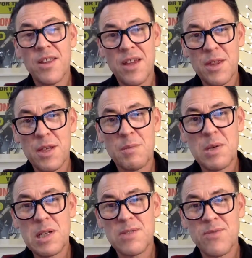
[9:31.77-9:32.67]
that third
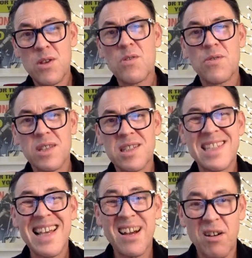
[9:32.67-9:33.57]
person view of
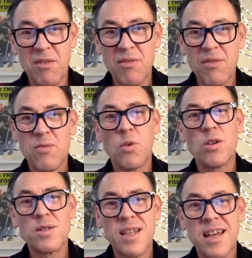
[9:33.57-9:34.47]
yourself and
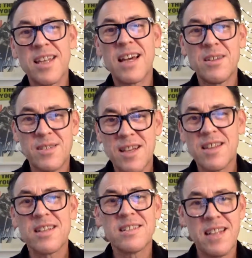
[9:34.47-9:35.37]
what you say and how you
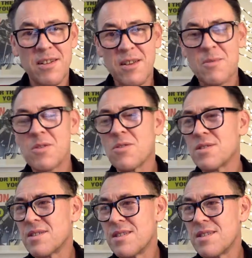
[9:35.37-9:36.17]
say things and how you come across,